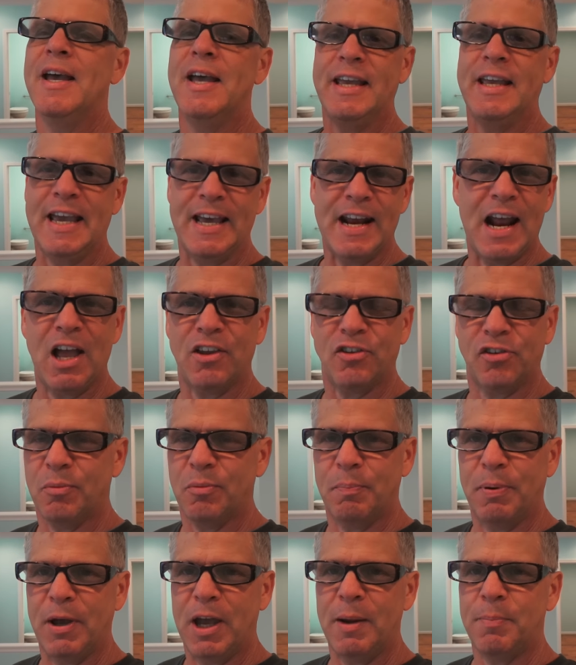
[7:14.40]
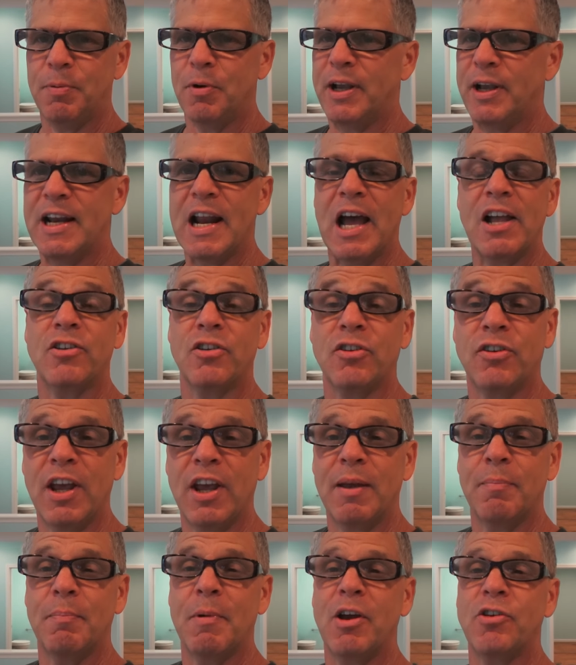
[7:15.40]
Get out some paper, get out your
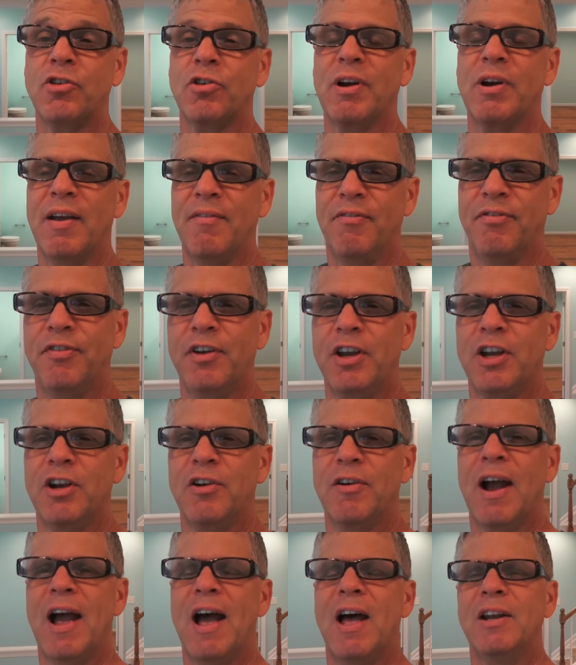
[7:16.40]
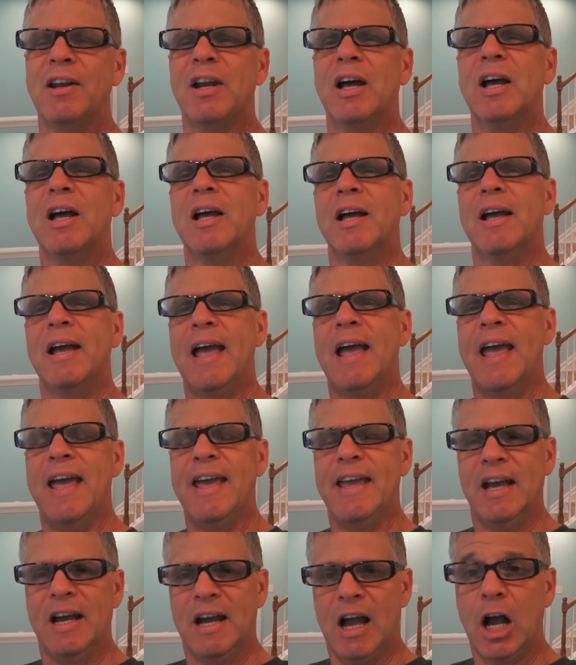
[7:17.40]
tape measure, and figure out
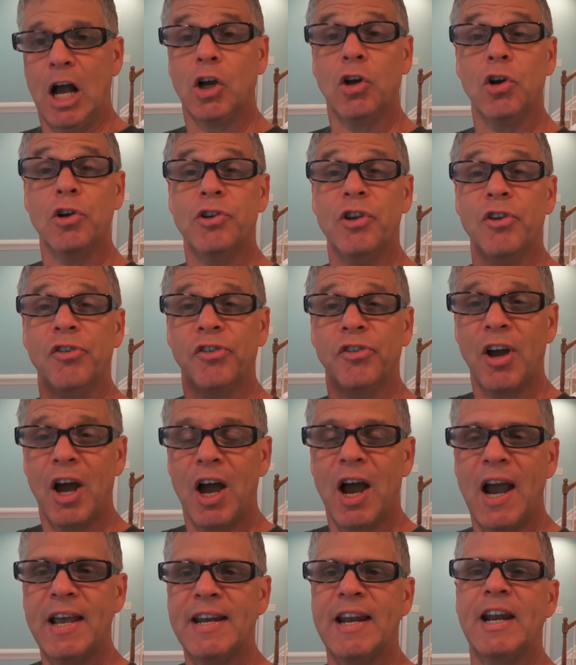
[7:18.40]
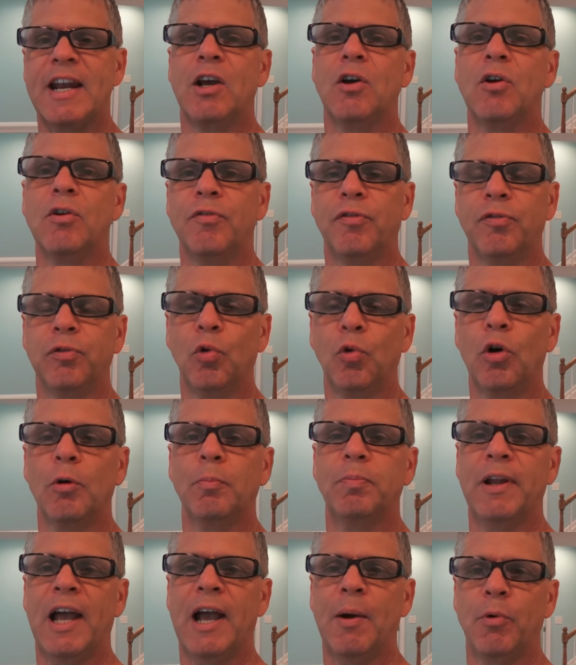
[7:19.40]
a good design and a good
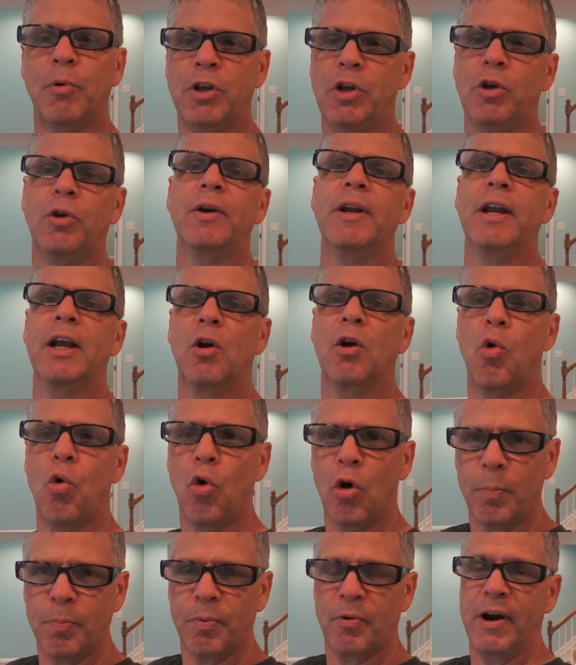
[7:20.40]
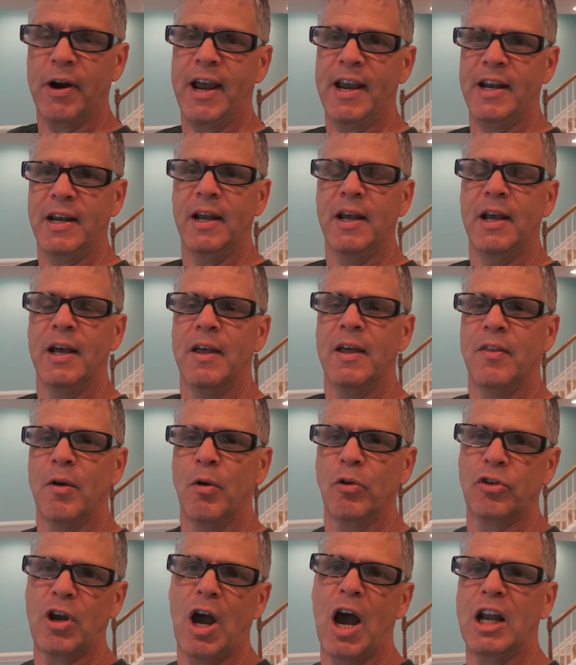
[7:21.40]
floor plan where you can incorporate
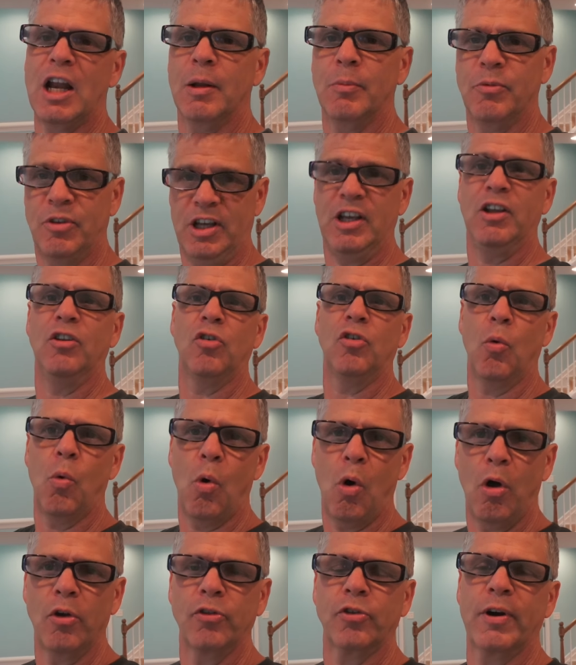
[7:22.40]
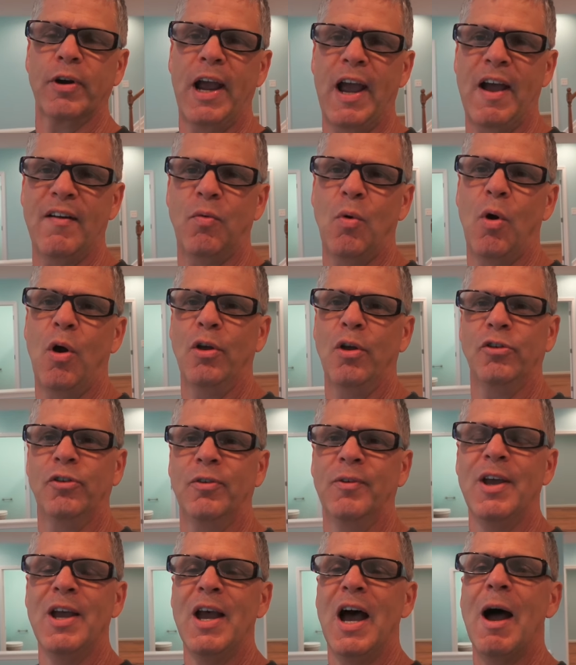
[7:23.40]
those columns into walls or half
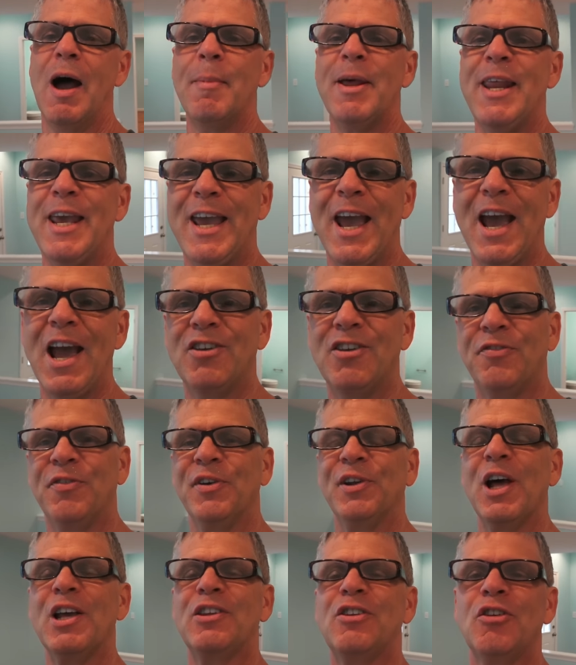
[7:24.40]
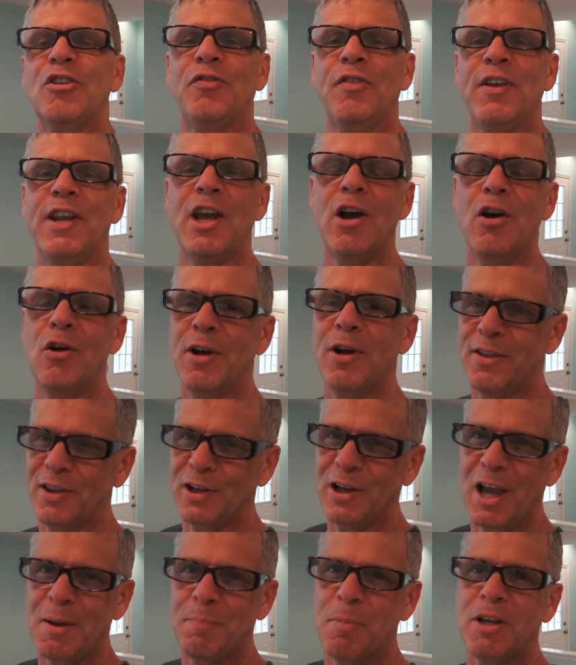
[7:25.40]
walls. I'm Eddie Case. If you like this video, hit
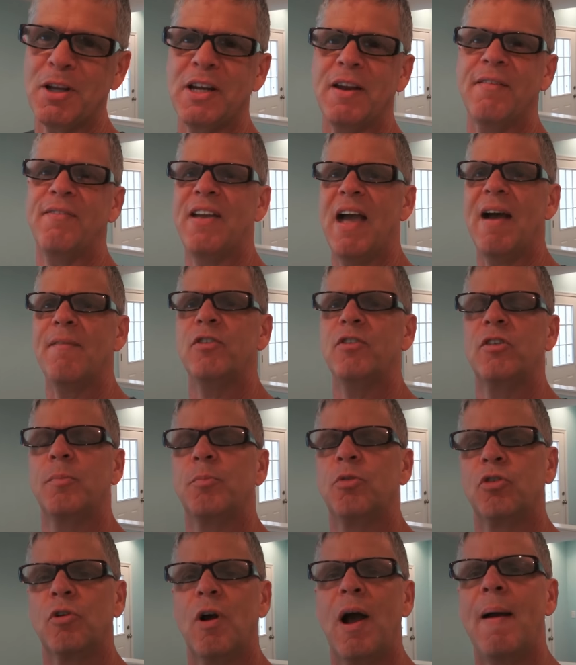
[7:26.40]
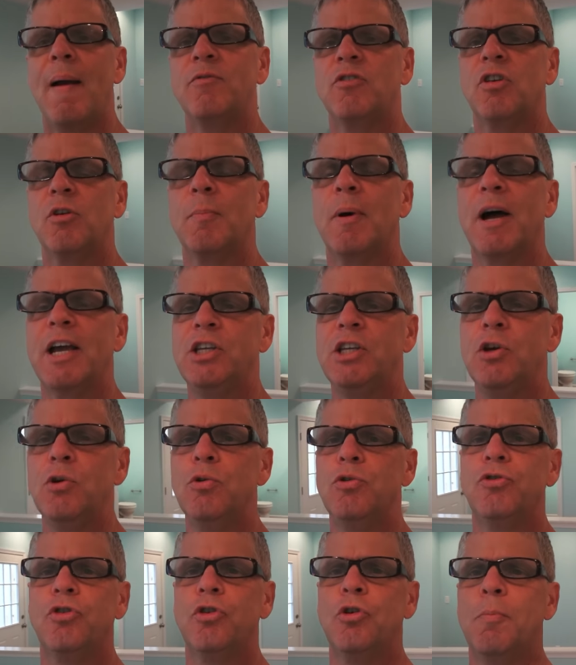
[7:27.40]
the like button. If you haven't subscribed to my
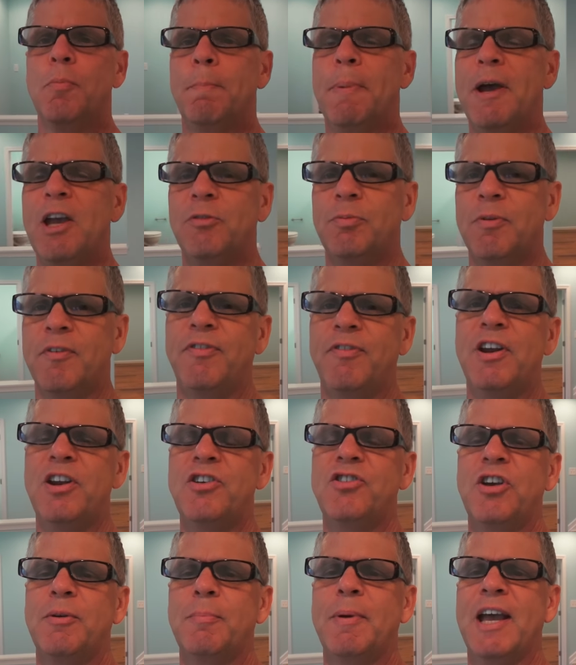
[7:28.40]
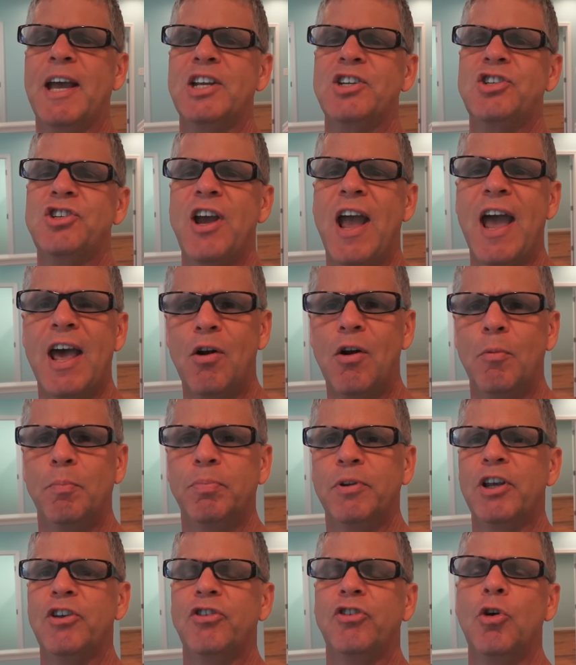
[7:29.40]
YouTube Basement Finishing Man channel,
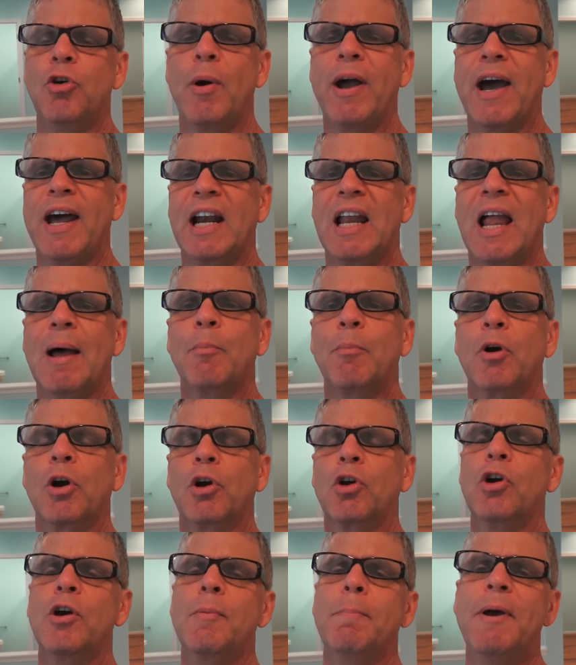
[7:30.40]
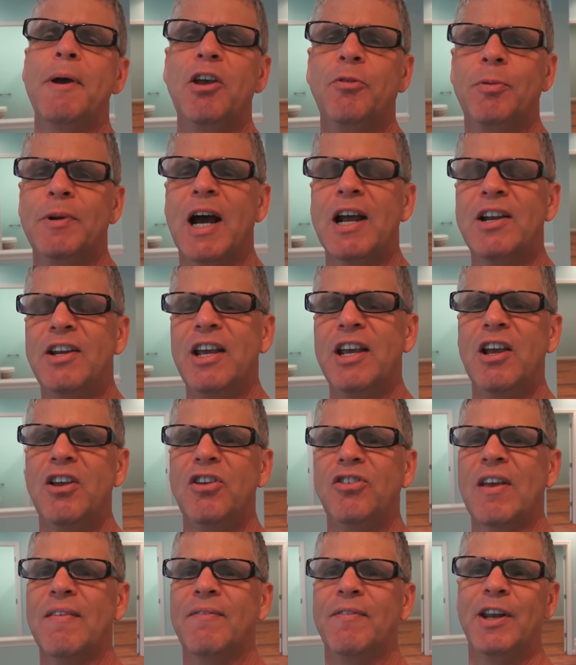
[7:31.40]
please do. I got a lot more good basement
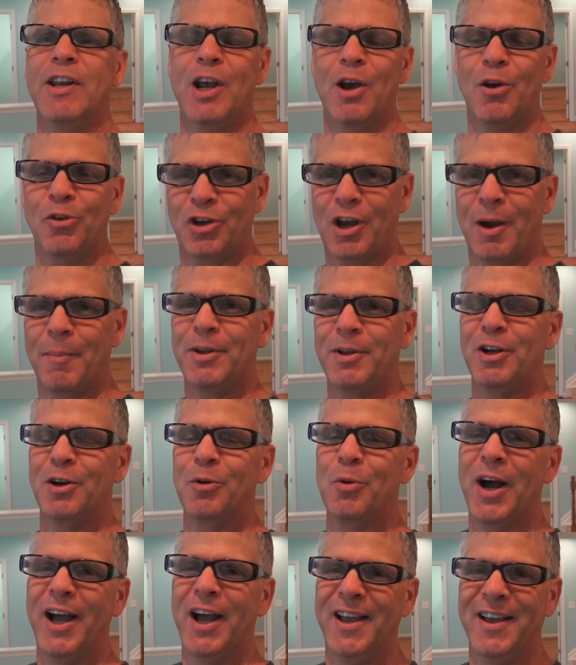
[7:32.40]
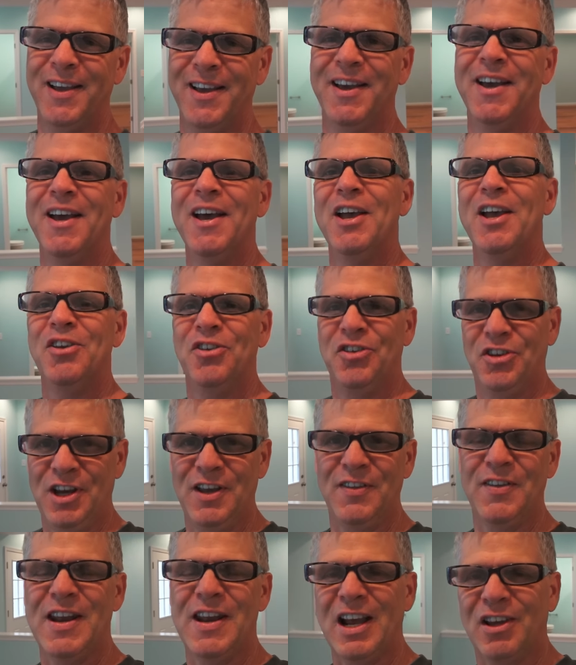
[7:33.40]
ideas and videos coming your way.
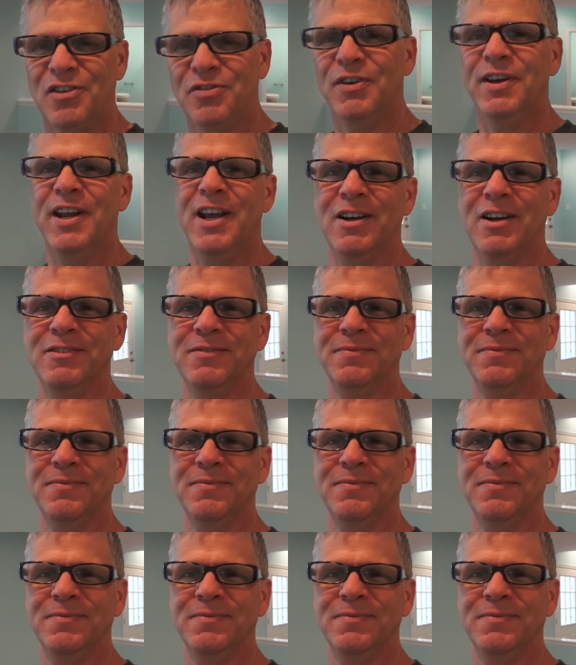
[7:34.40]
See you in the next video.